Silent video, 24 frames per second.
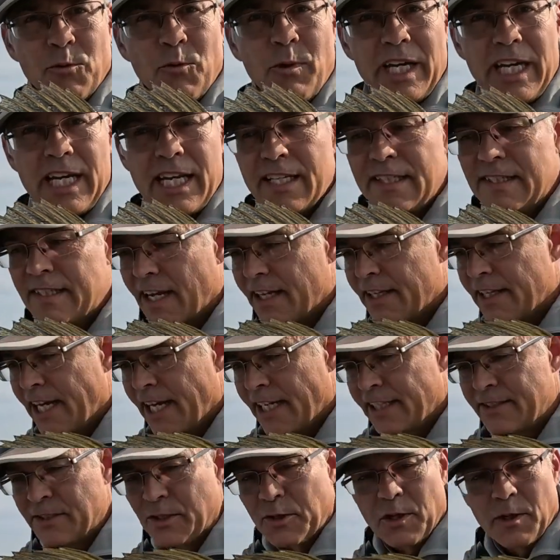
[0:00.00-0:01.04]
weeds on
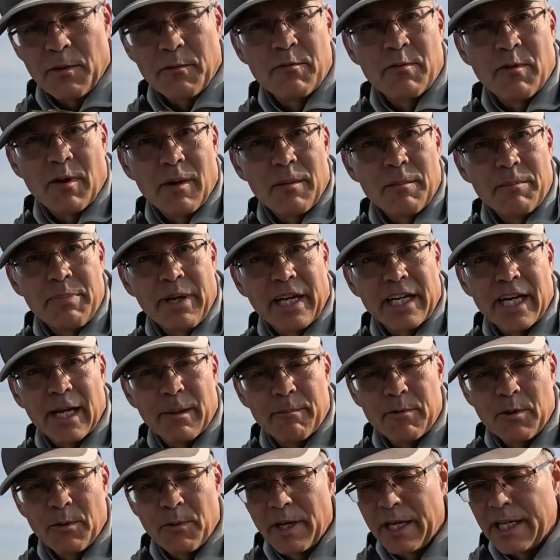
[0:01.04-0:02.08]
that sort of
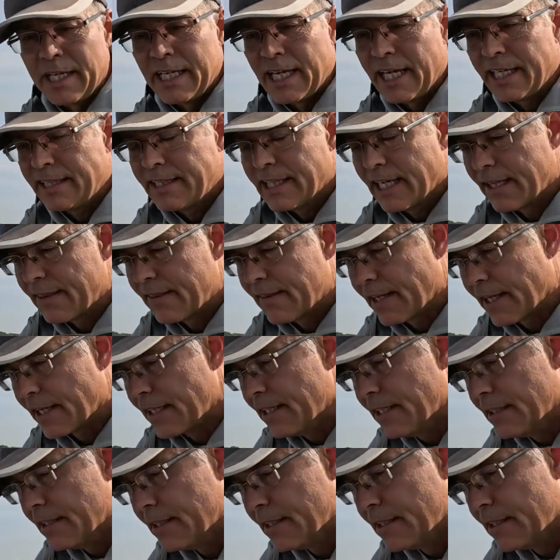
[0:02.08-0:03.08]
pickup the way he ate that thing.